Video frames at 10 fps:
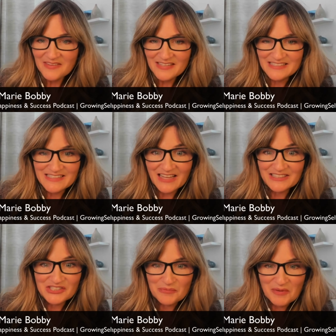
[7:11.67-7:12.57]

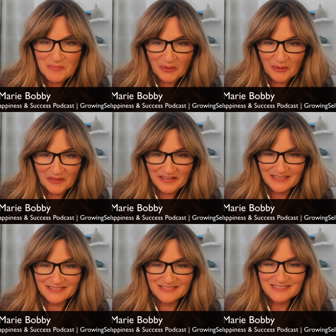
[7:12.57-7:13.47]
intelligent people that
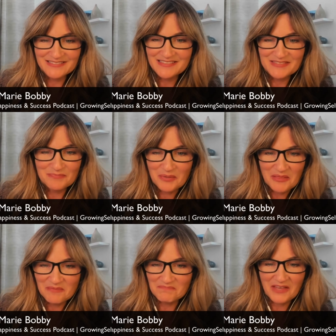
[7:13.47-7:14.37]
can put
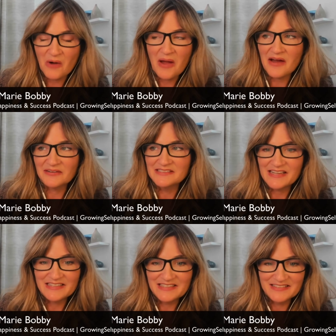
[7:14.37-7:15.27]
coherent
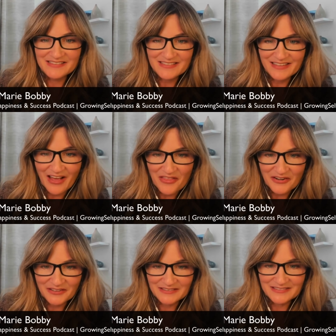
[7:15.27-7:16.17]
ideas
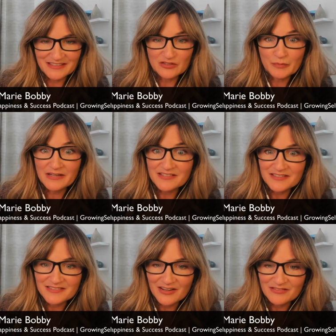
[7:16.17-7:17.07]
together and express
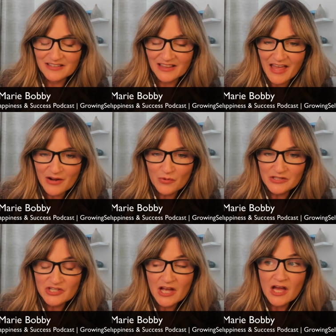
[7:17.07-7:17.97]
ourselves in
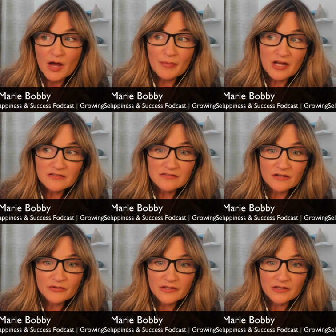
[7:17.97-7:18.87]
language, but
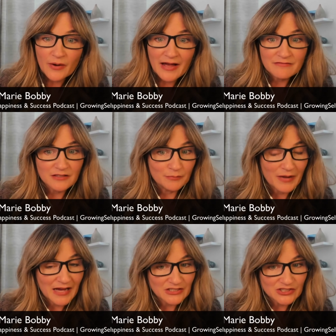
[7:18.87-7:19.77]
also, you know, have
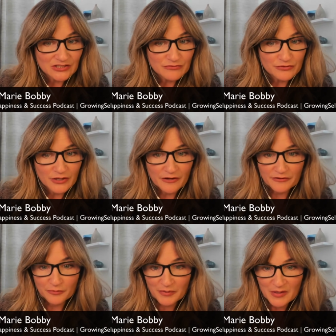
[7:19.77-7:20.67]
compassion for
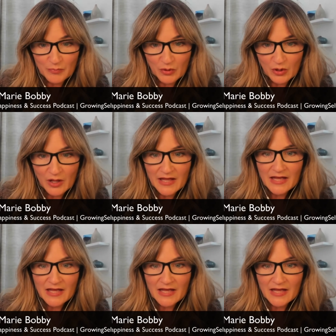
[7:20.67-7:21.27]
other people,